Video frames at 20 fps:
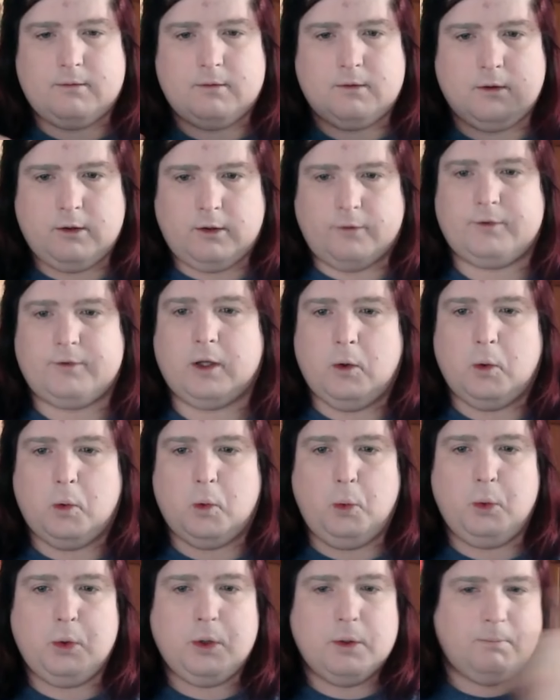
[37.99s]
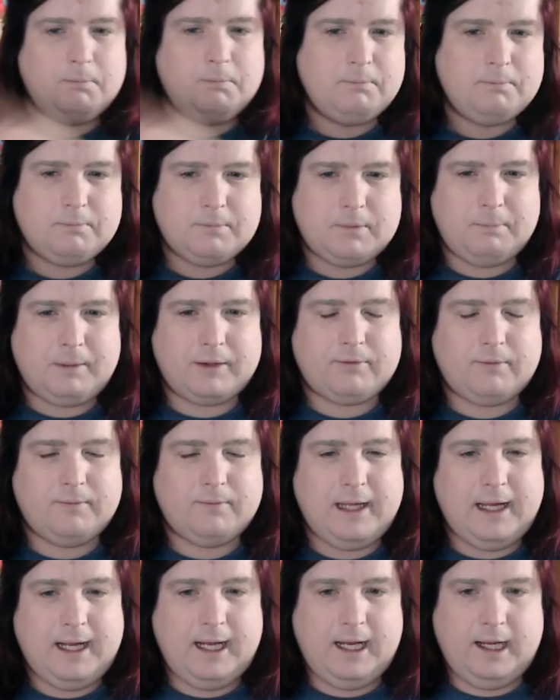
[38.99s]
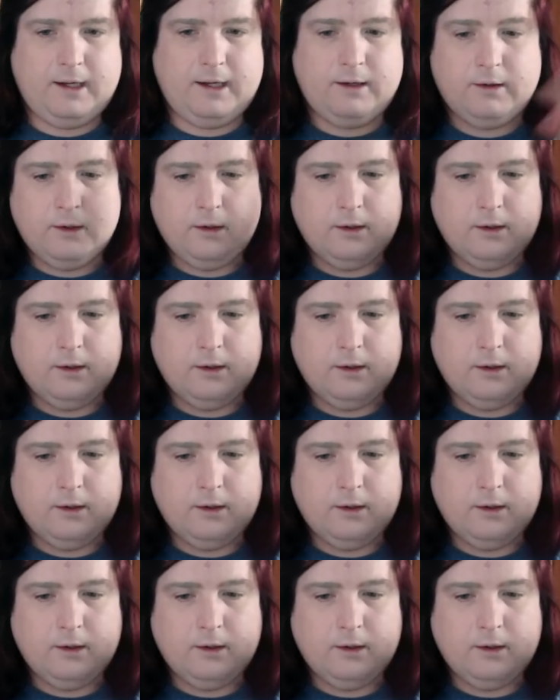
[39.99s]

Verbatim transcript: because I've sold some bits from there,